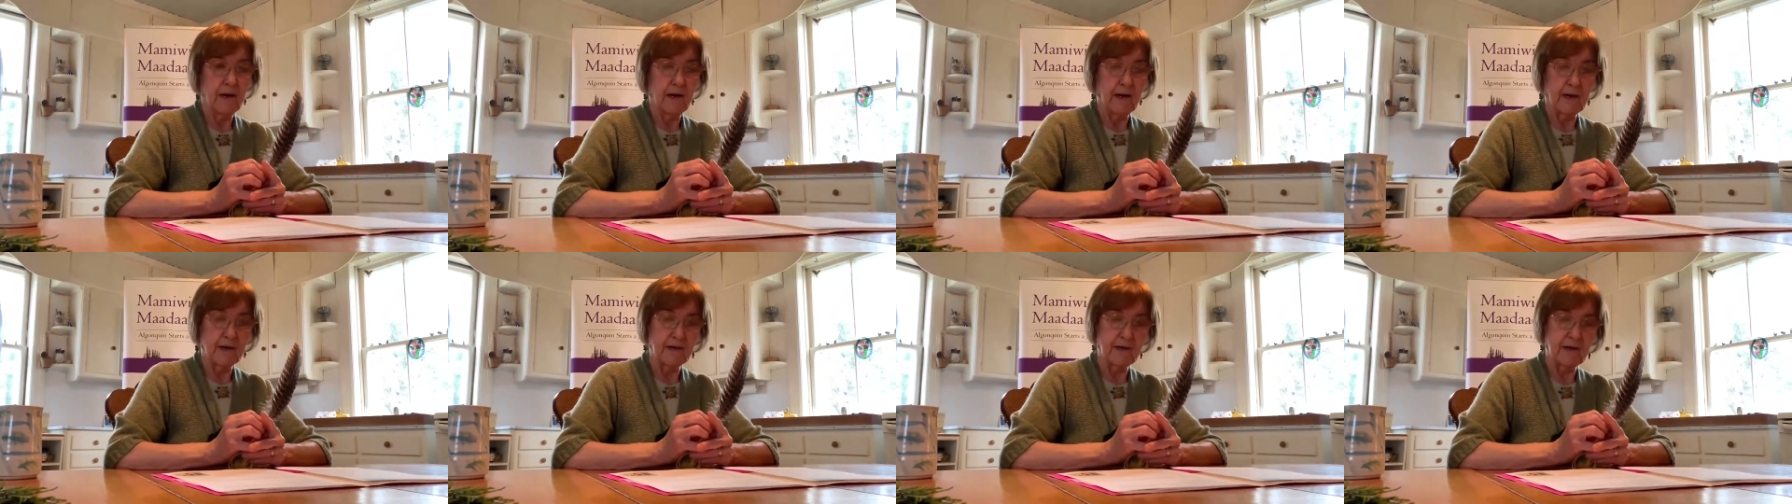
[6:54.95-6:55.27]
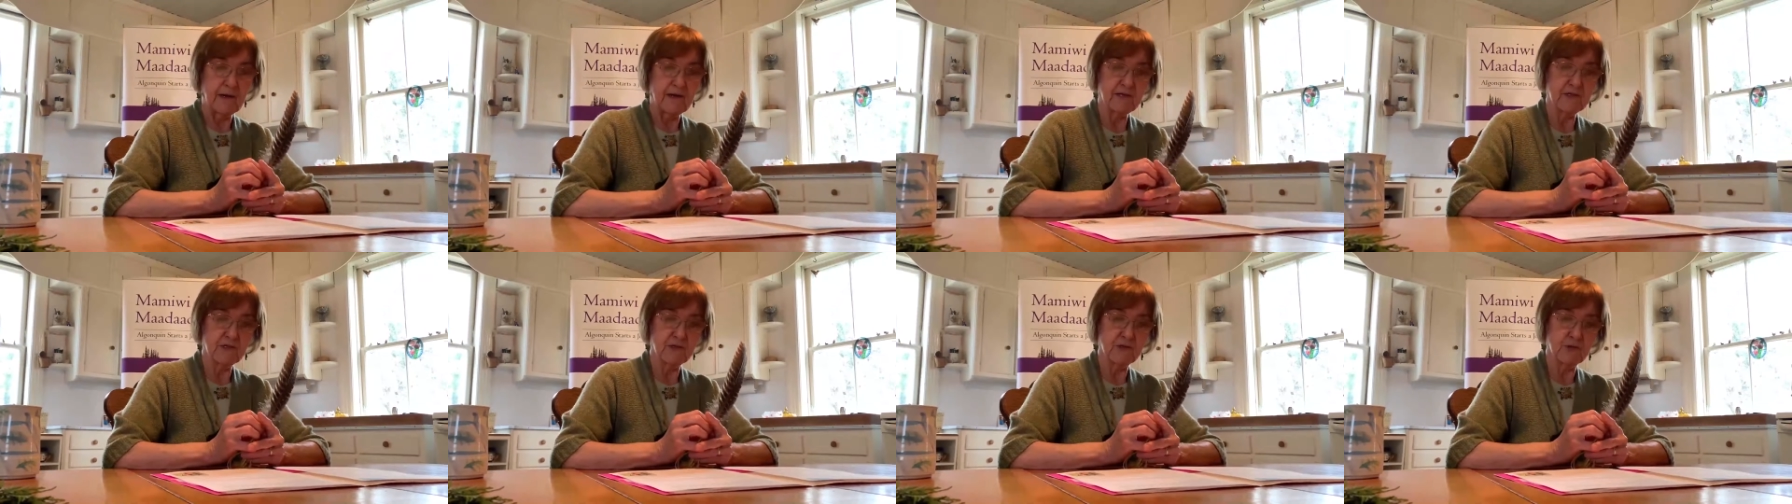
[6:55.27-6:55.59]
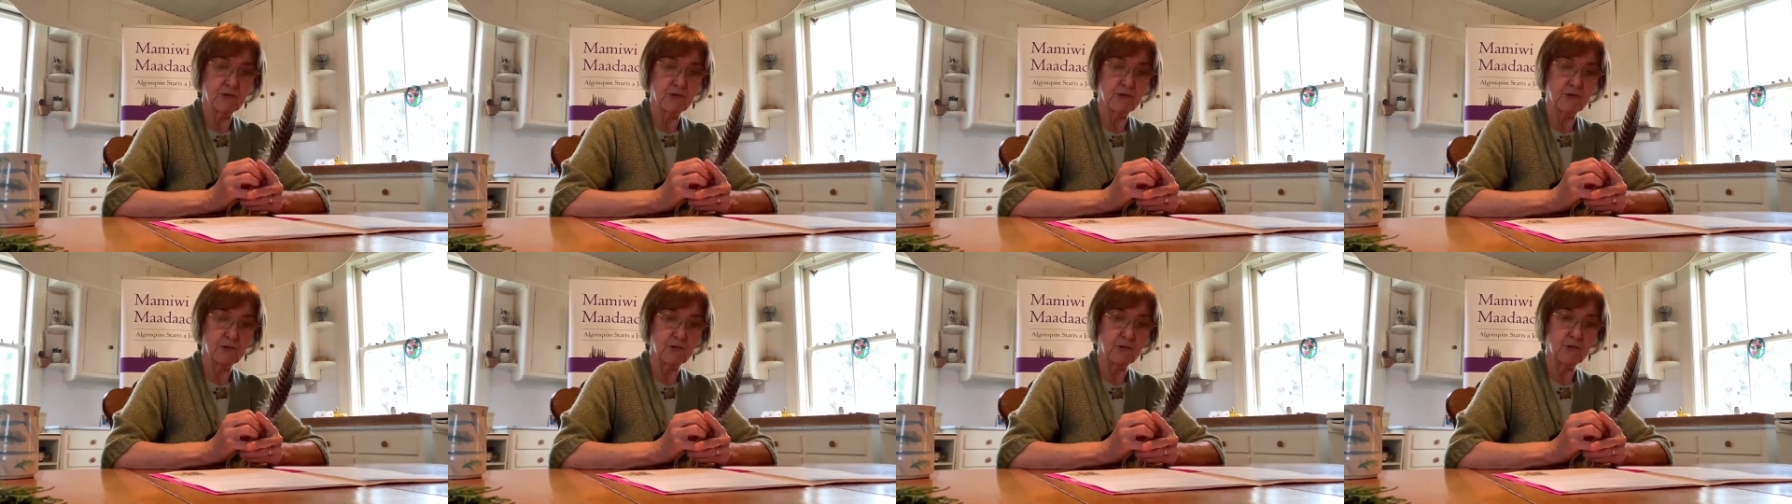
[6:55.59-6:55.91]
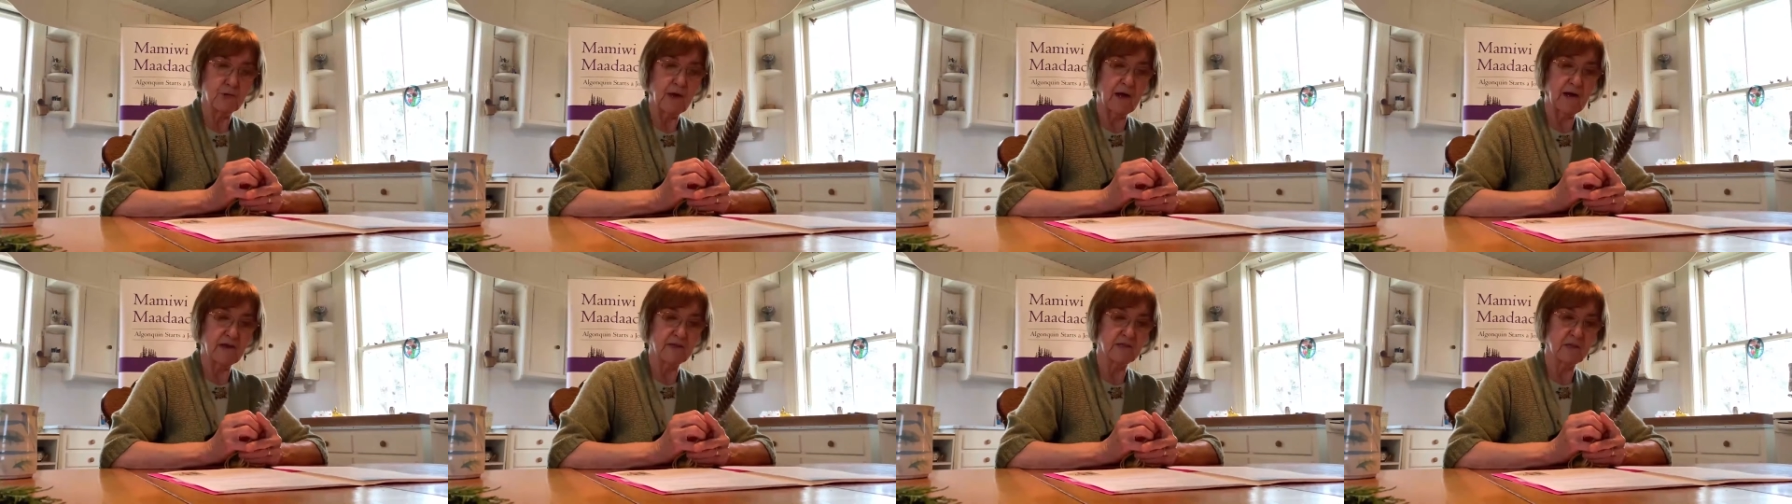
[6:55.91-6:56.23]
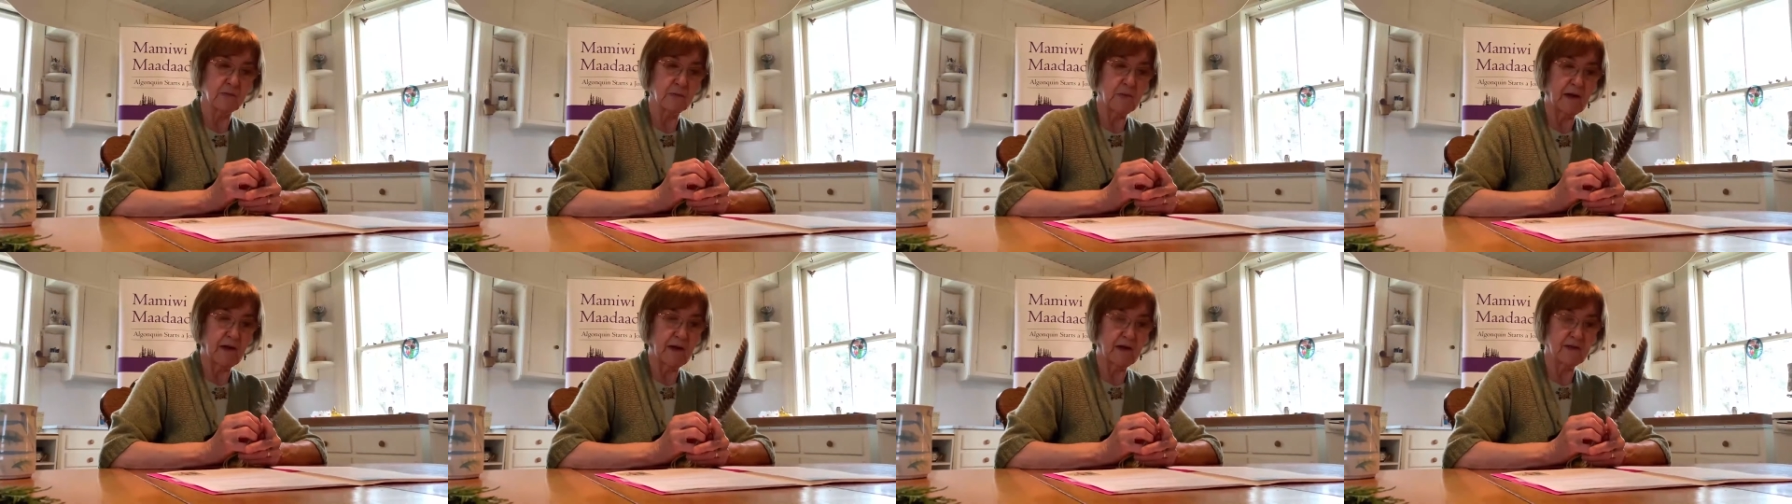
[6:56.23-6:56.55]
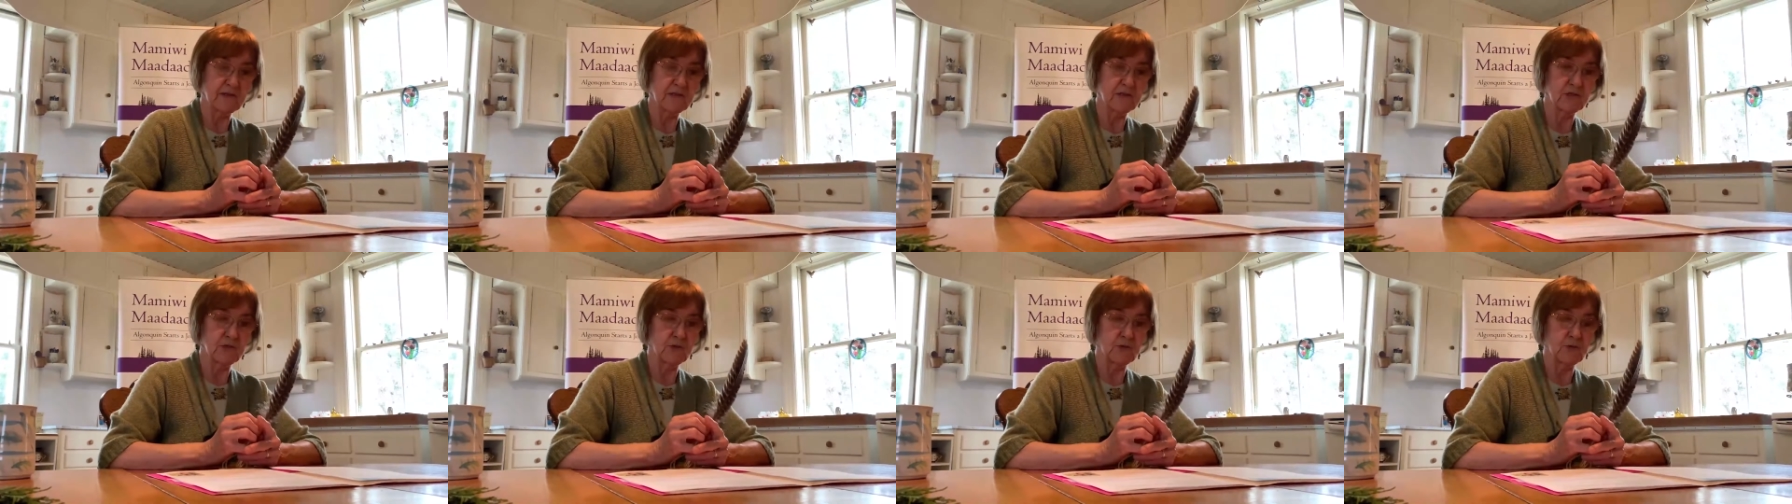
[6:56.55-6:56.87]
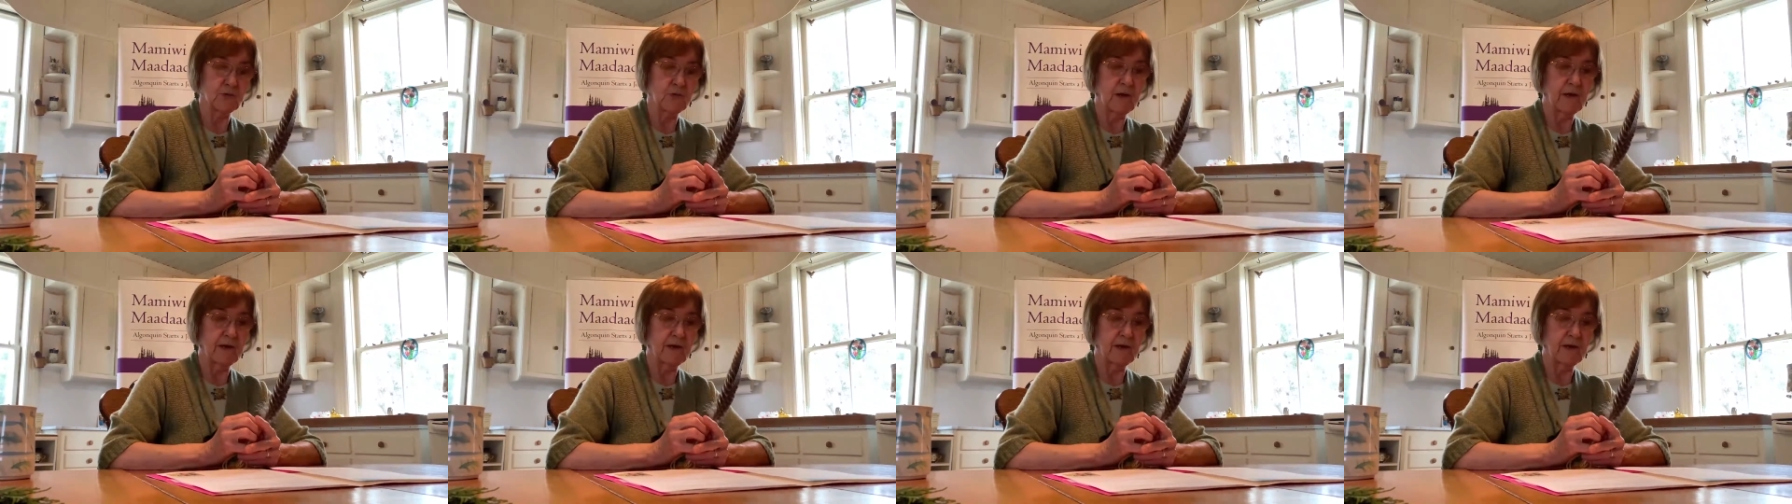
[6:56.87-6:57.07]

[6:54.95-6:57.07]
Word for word: unless you do as the plants do